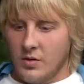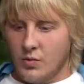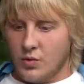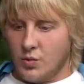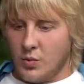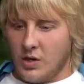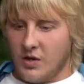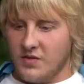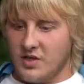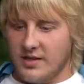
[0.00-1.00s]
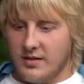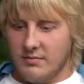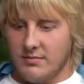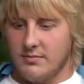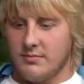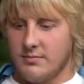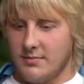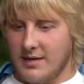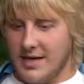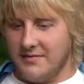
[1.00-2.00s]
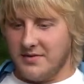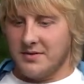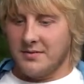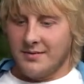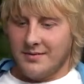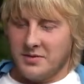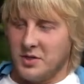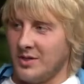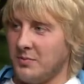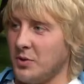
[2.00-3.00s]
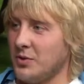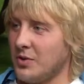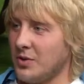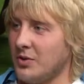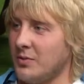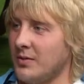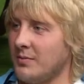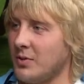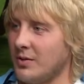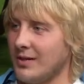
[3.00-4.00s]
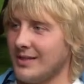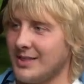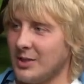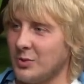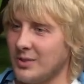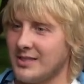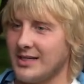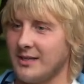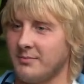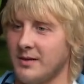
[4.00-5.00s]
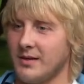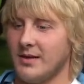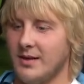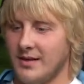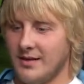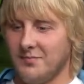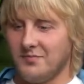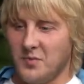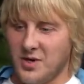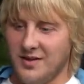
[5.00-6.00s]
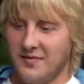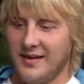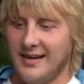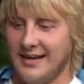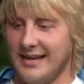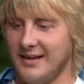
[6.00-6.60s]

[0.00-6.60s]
So obviously, Everton. It's not your boyhood club, but it's a local team. What are you thinking there?